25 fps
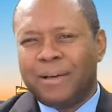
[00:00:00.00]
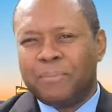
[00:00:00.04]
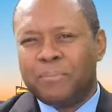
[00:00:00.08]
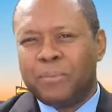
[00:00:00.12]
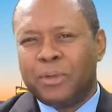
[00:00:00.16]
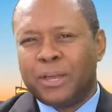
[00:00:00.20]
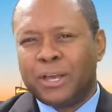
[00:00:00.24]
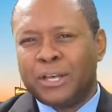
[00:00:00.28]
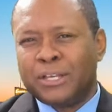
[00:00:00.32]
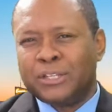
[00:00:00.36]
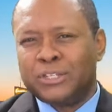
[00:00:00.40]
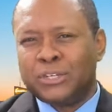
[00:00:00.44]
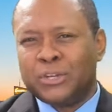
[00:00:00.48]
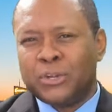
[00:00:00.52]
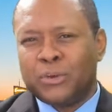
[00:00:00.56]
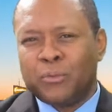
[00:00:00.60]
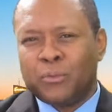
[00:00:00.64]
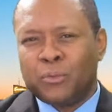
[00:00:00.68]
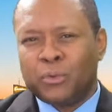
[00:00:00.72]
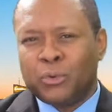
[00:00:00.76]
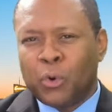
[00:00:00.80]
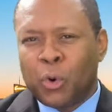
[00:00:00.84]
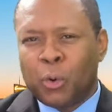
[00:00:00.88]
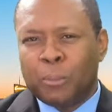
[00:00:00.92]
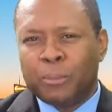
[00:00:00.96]
because
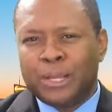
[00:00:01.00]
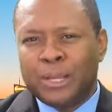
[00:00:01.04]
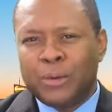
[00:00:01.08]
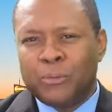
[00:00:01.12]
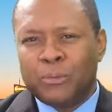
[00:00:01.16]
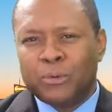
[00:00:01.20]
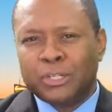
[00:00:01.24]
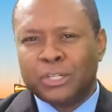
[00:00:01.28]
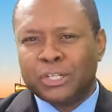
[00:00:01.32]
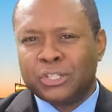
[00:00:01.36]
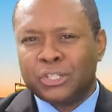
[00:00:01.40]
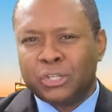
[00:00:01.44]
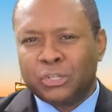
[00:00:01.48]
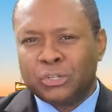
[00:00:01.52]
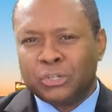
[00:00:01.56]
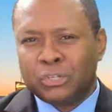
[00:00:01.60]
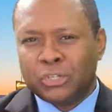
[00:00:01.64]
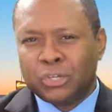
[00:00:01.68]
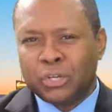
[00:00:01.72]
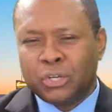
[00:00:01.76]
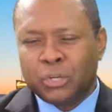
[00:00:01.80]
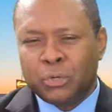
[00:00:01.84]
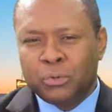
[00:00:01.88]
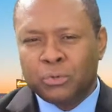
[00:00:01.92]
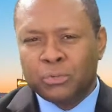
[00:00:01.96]
normally we're just
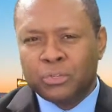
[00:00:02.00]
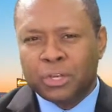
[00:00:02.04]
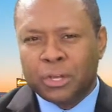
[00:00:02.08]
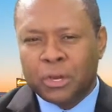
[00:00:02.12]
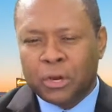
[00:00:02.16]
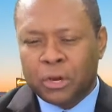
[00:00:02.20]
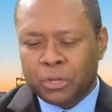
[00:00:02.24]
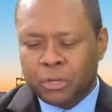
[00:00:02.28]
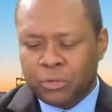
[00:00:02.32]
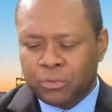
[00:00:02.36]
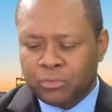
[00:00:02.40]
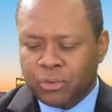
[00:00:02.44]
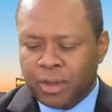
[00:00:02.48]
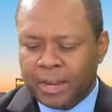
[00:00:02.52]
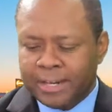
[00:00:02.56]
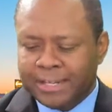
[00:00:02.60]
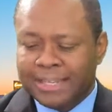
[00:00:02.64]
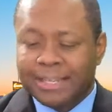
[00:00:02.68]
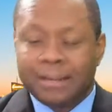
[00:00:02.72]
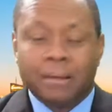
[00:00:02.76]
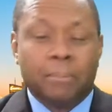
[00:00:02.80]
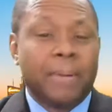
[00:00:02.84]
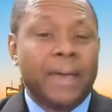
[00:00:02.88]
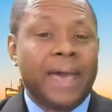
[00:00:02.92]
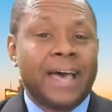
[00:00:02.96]
used to using our user
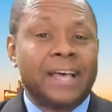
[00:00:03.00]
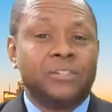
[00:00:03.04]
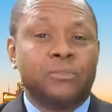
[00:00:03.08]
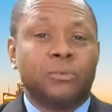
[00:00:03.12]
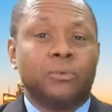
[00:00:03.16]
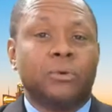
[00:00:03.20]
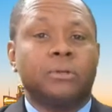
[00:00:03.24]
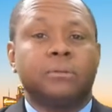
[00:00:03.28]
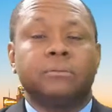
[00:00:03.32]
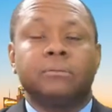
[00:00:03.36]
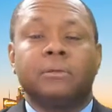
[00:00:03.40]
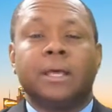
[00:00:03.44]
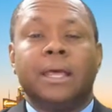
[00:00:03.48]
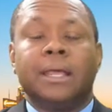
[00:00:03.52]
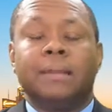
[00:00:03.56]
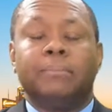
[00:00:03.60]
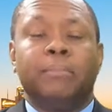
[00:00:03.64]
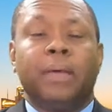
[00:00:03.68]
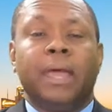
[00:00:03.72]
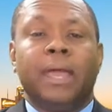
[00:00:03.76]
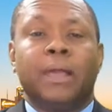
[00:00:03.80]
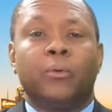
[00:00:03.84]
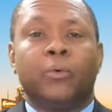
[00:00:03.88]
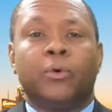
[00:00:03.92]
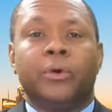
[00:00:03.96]
ID and a password and
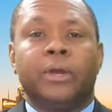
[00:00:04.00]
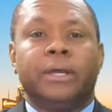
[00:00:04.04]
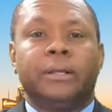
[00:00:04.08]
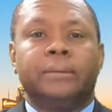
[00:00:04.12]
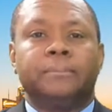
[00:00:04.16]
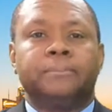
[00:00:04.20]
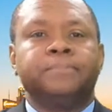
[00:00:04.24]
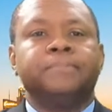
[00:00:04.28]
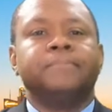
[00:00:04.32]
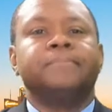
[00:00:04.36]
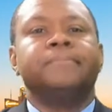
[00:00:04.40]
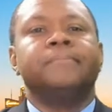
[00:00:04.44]
bang, we're in.